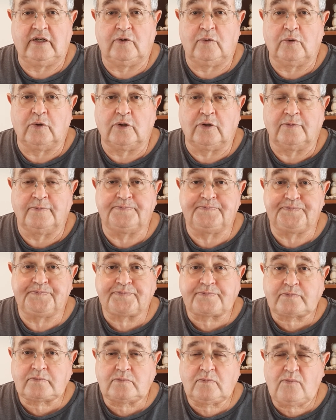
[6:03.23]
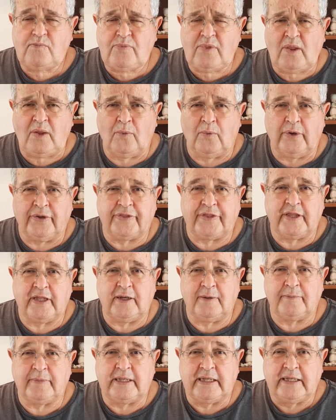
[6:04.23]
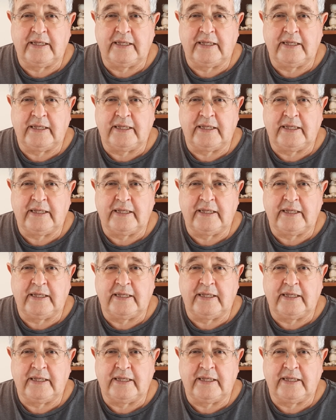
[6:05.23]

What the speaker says: were with him.